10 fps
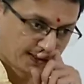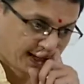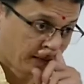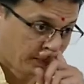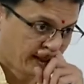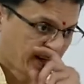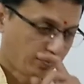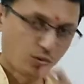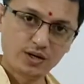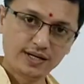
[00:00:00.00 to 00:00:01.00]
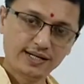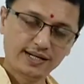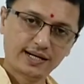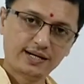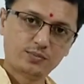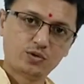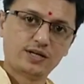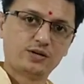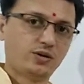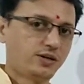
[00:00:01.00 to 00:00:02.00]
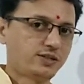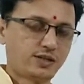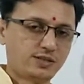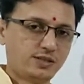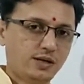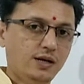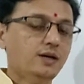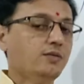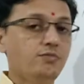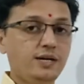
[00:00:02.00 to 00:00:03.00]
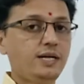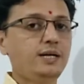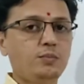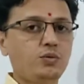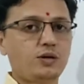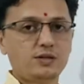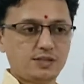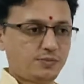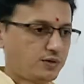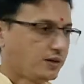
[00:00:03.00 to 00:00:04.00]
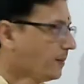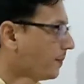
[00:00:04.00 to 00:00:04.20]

chemical bonding and molecular structure. Very important chapter